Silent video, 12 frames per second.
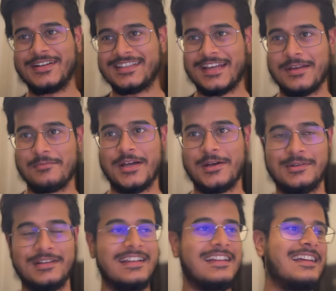time now,
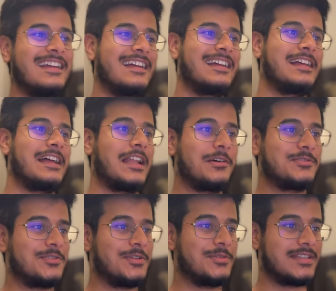allows you
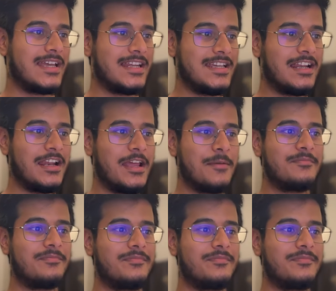to use any LLM.